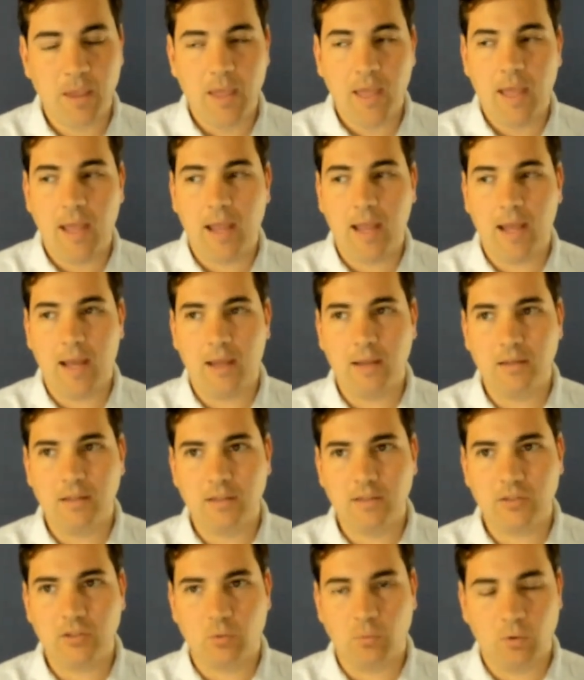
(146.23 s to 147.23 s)
And
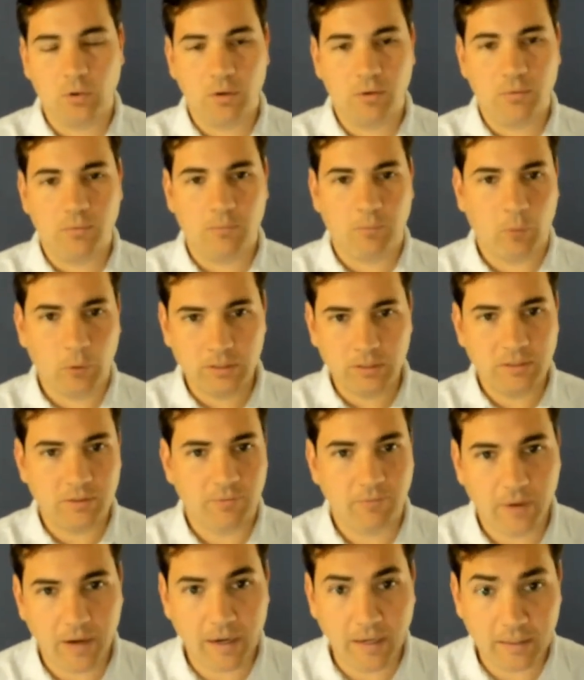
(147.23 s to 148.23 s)
so we're forced to
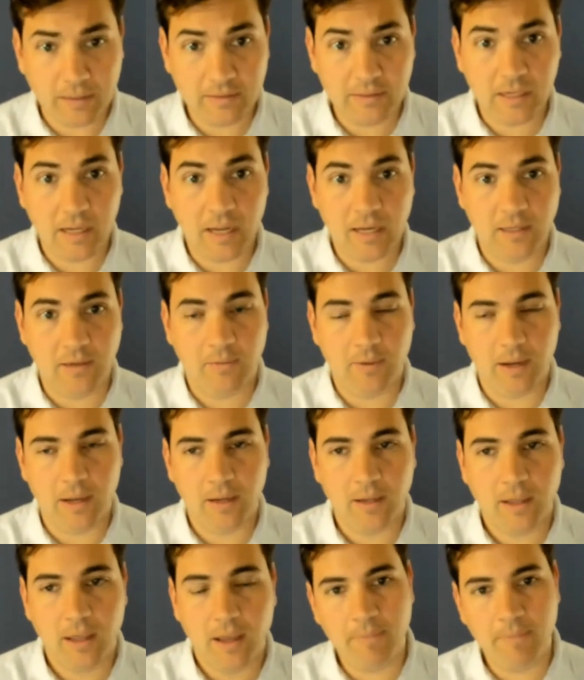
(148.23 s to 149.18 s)
finance anyway.